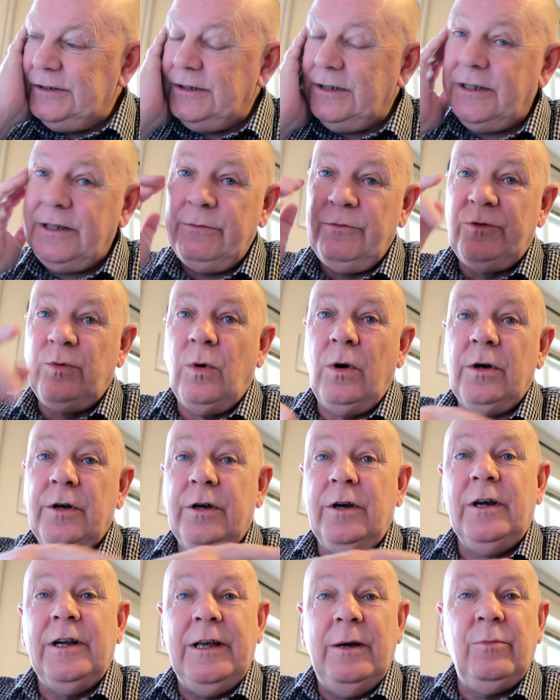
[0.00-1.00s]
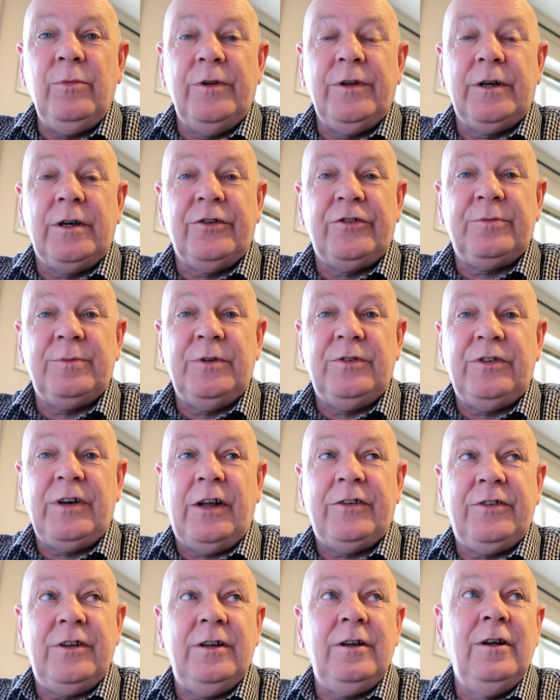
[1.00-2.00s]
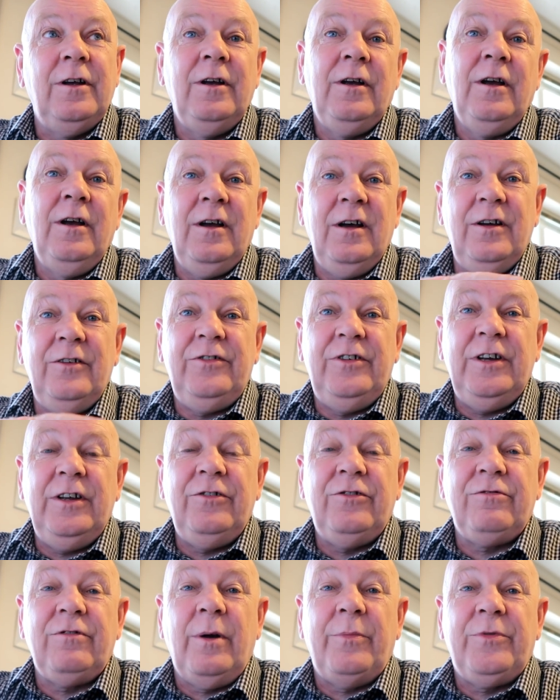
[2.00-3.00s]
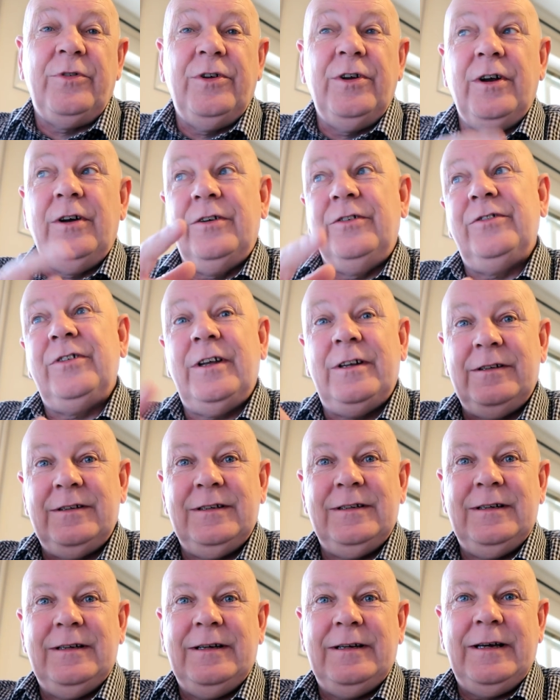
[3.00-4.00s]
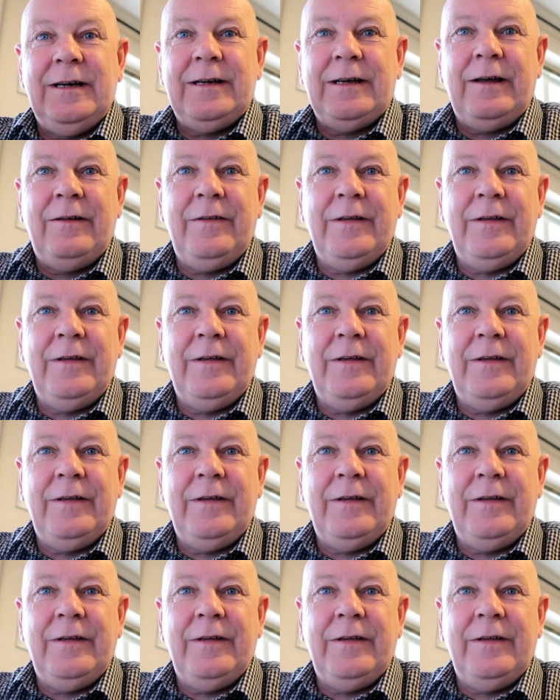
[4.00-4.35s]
There was one girl in with the customer chatting. And she interrupted her and said, get out